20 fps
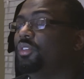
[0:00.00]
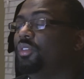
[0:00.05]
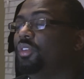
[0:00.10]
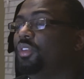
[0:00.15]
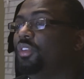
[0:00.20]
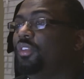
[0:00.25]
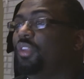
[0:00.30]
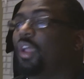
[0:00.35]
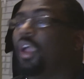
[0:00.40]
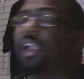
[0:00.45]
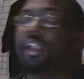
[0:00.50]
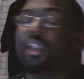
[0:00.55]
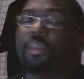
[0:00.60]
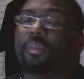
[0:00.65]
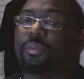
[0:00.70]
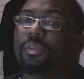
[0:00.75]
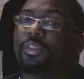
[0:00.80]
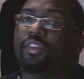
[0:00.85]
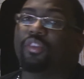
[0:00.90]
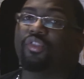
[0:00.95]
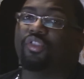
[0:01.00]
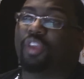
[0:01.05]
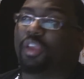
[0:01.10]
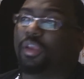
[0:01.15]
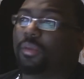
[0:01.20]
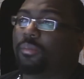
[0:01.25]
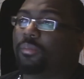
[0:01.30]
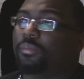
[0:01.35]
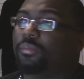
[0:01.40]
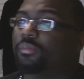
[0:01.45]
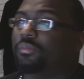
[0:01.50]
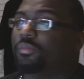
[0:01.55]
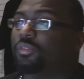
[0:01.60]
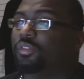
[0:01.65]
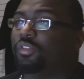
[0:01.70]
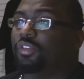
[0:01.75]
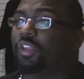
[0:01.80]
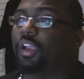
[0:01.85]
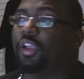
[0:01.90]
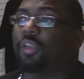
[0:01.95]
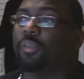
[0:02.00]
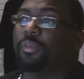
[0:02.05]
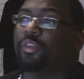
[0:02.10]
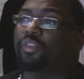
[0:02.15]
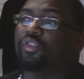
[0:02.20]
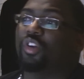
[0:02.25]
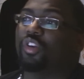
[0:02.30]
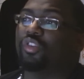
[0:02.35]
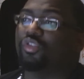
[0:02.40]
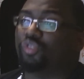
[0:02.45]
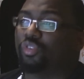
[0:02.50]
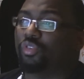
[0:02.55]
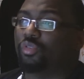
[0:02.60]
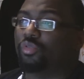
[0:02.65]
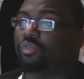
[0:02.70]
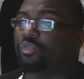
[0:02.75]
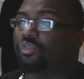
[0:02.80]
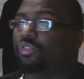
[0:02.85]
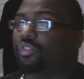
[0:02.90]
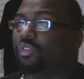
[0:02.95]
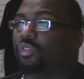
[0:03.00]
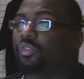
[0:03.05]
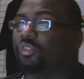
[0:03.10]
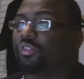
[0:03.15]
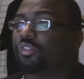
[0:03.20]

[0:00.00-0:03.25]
he's not going to be the champ. he's not gonna beat John Jones. He